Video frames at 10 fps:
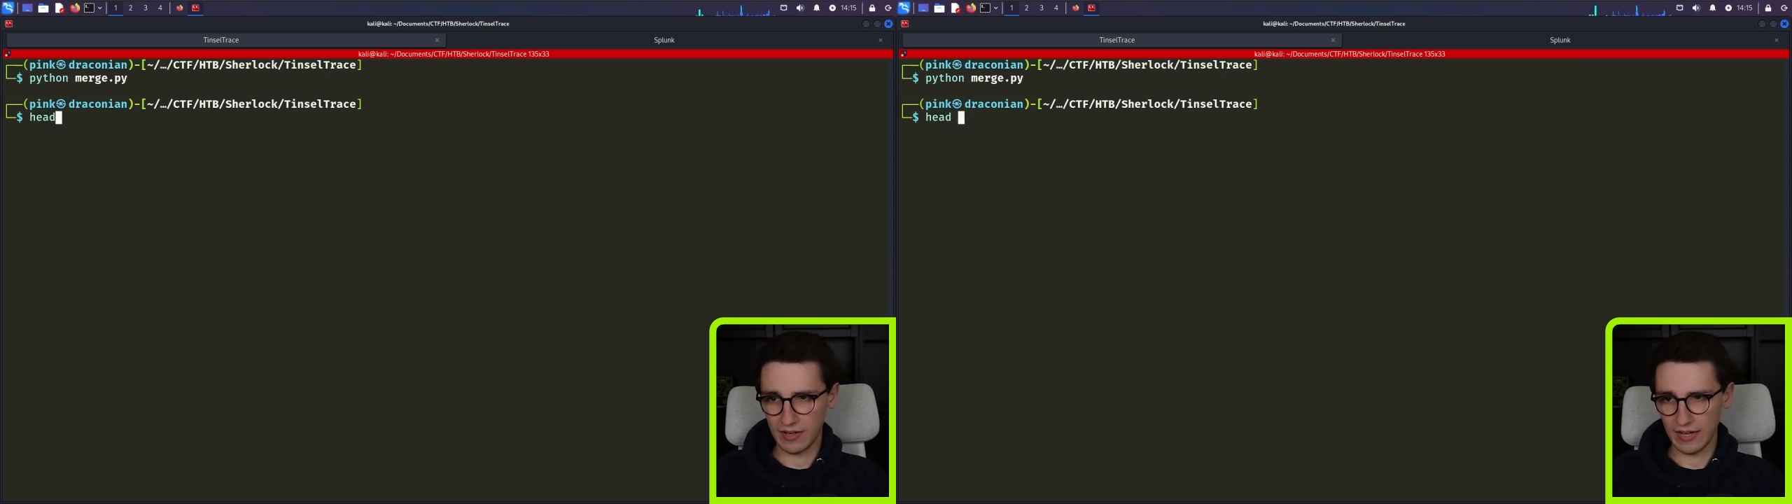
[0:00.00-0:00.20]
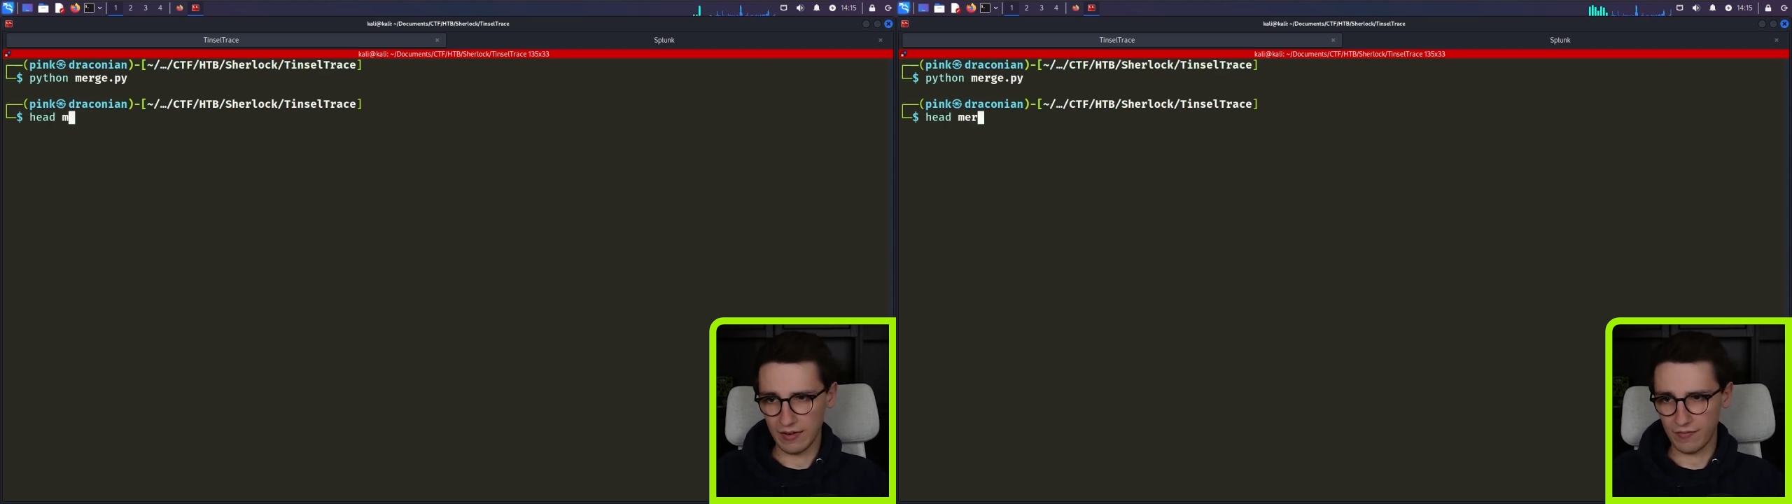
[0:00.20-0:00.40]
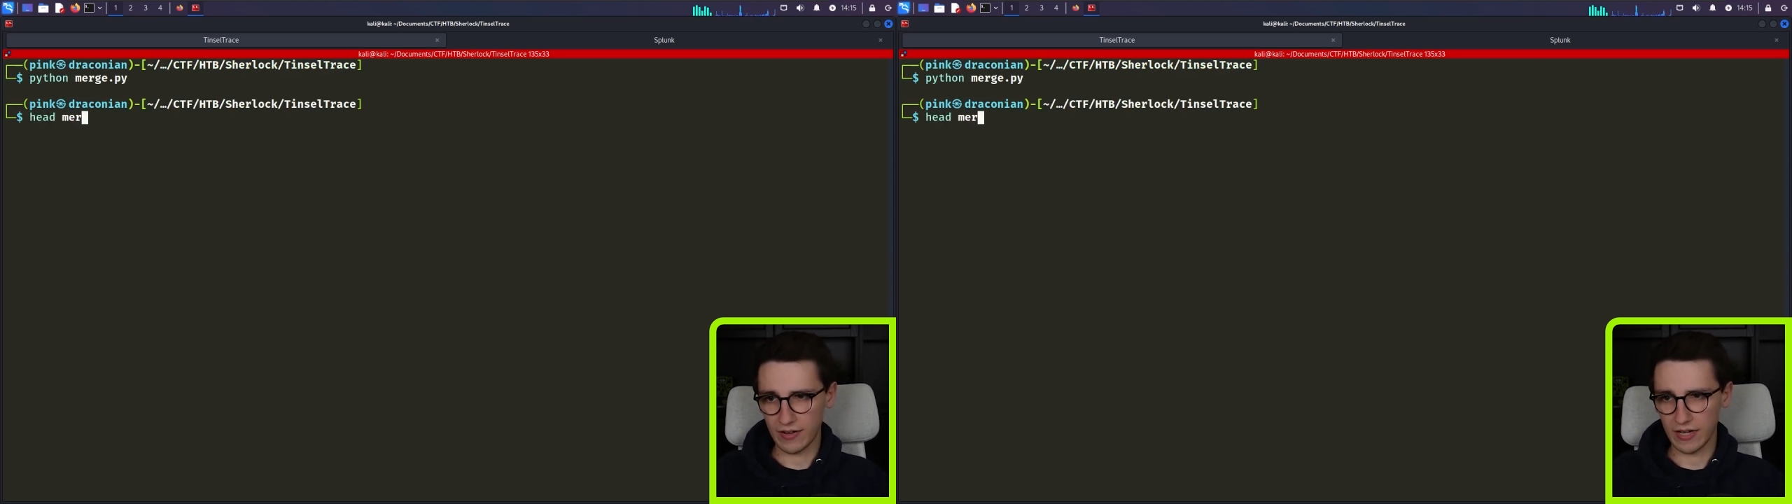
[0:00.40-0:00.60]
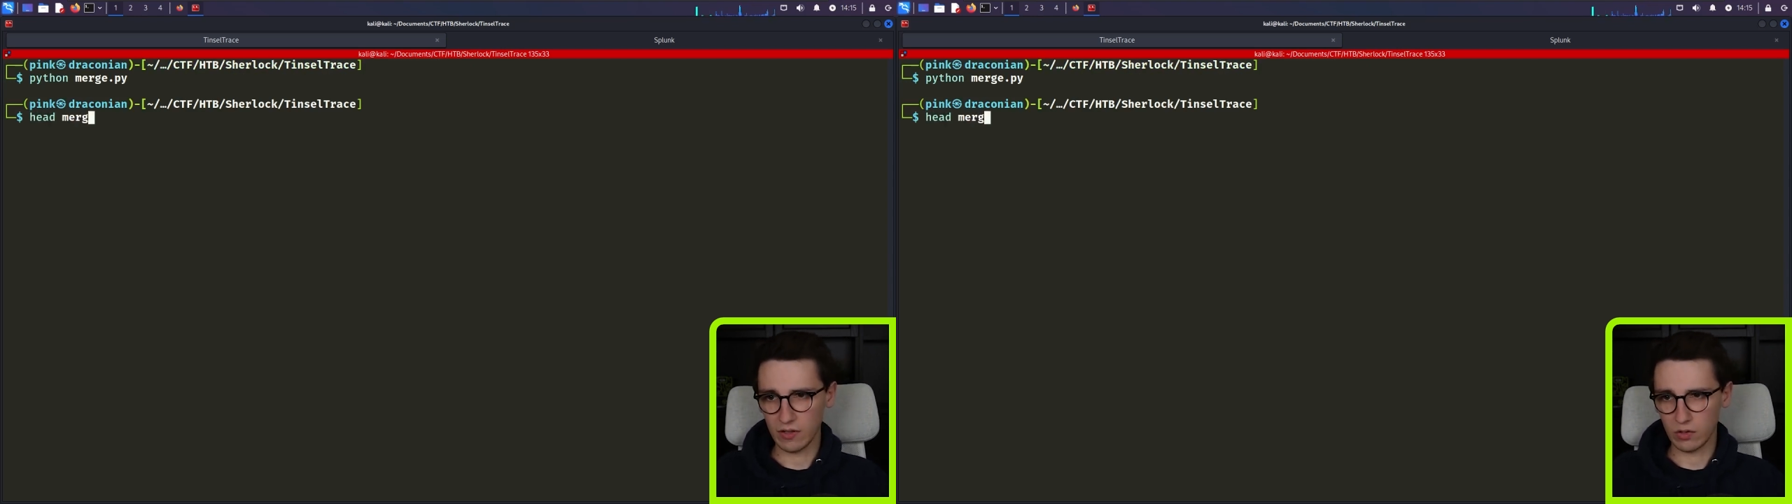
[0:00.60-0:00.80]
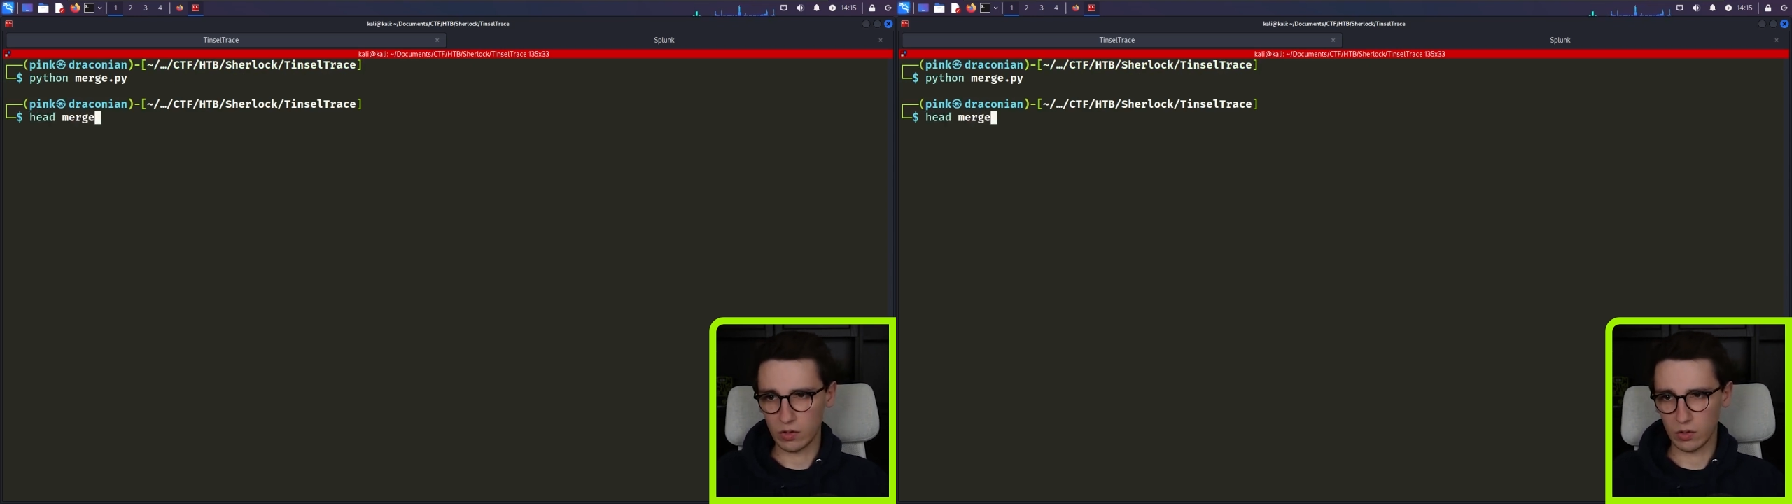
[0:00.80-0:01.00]
a
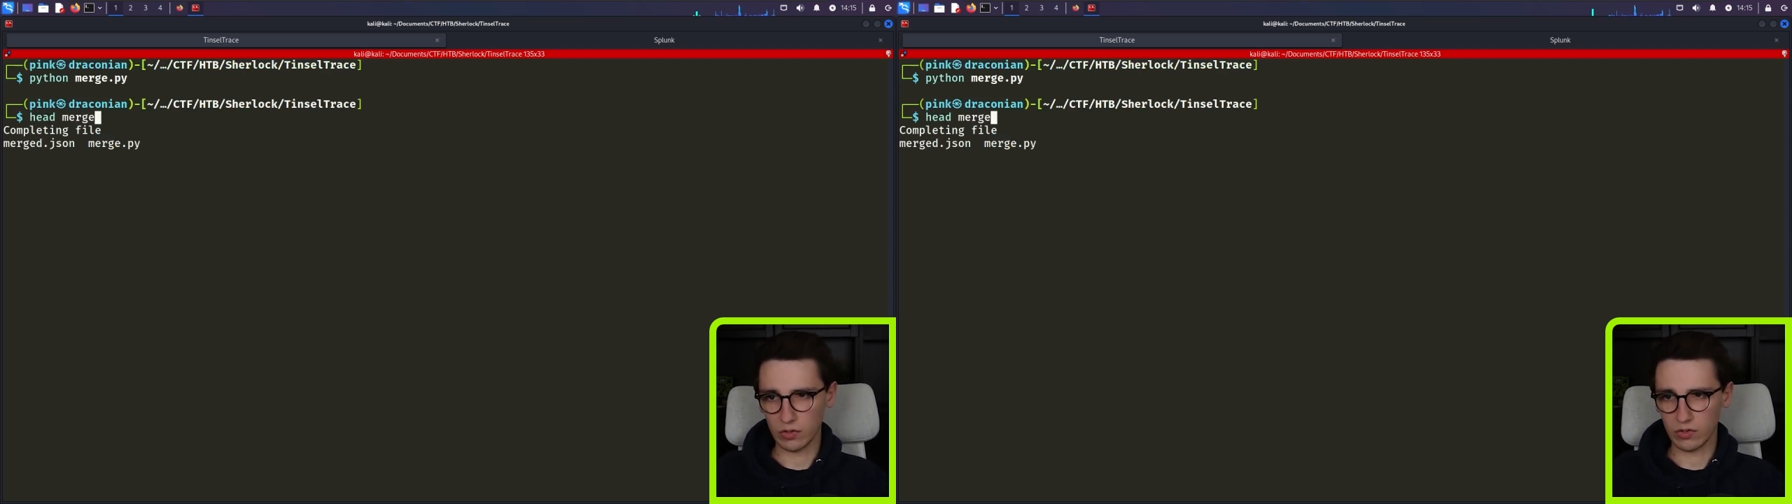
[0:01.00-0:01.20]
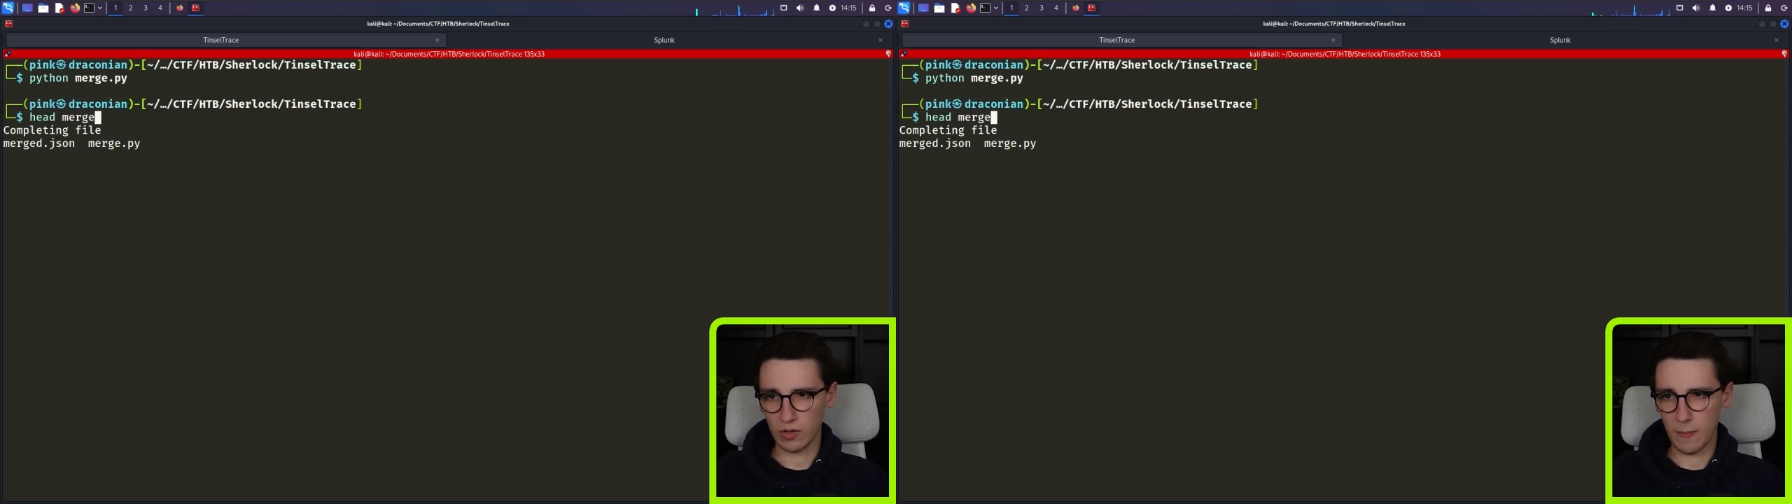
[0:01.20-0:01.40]
file called